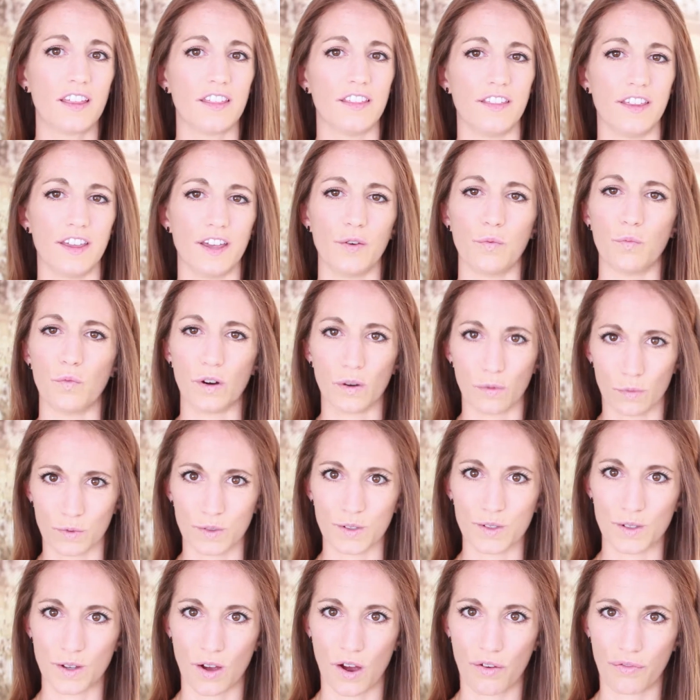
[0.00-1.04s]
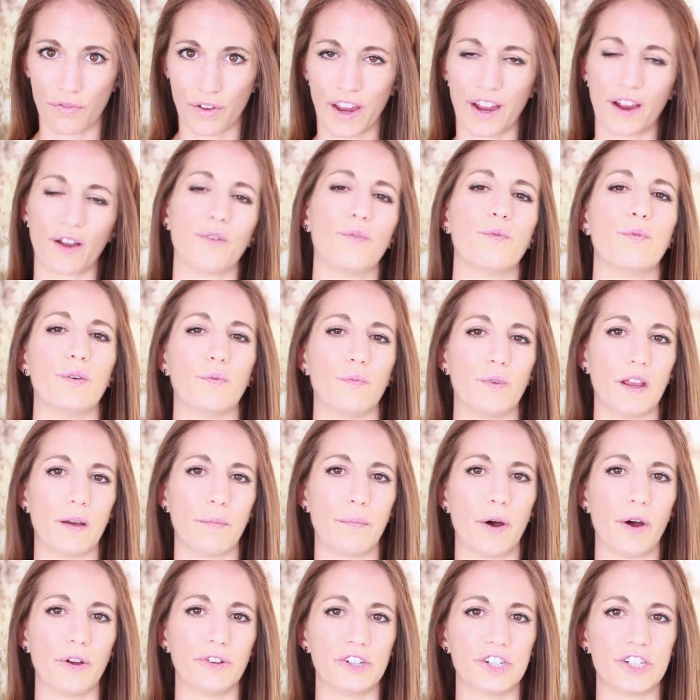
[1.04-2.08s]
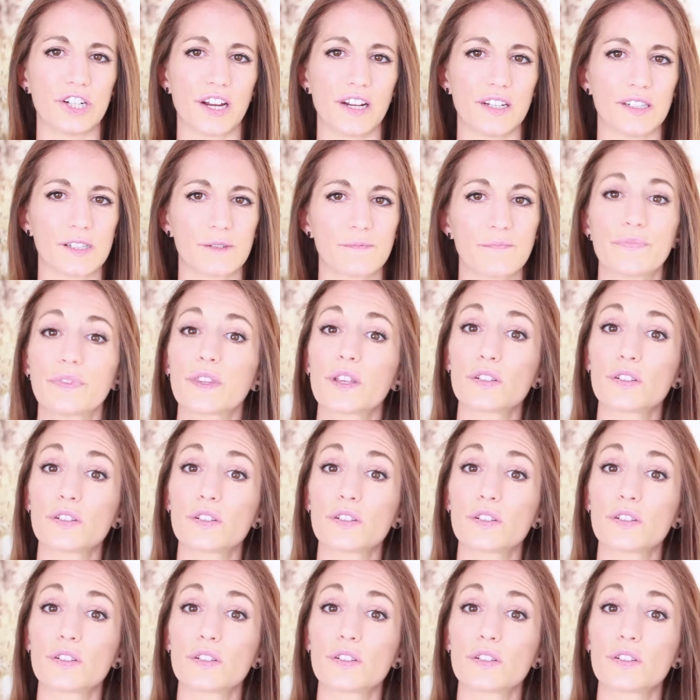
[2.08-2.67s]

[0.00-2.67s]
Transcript: than we're resolving when we apologize.